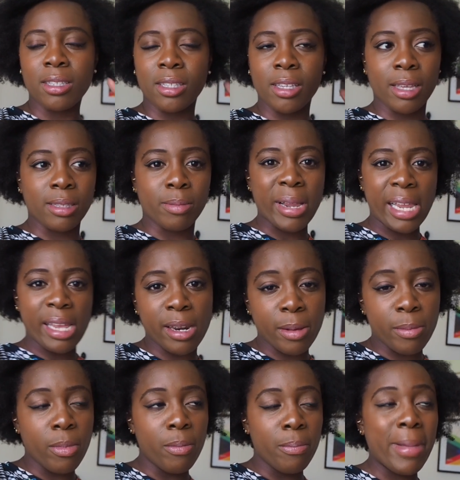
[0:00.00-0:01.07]
So there's
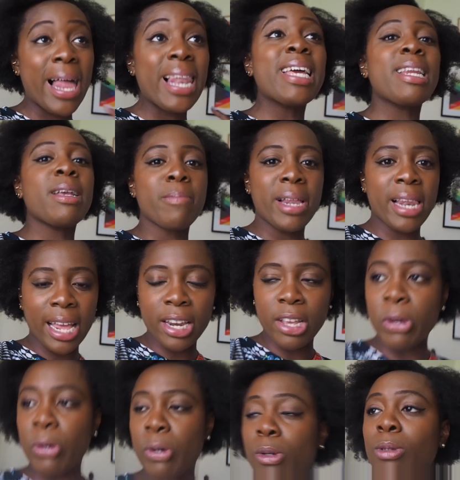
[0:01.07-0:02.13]
Melanin
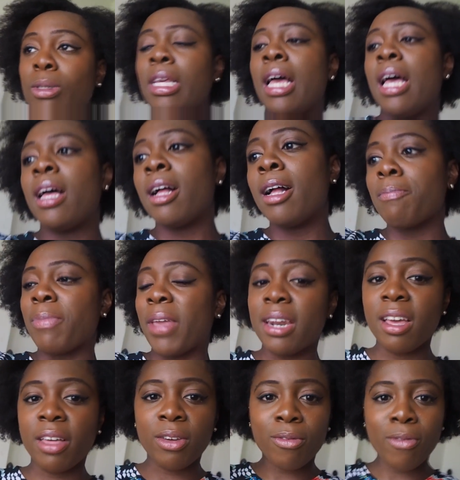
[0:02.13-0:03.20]
Millennials, another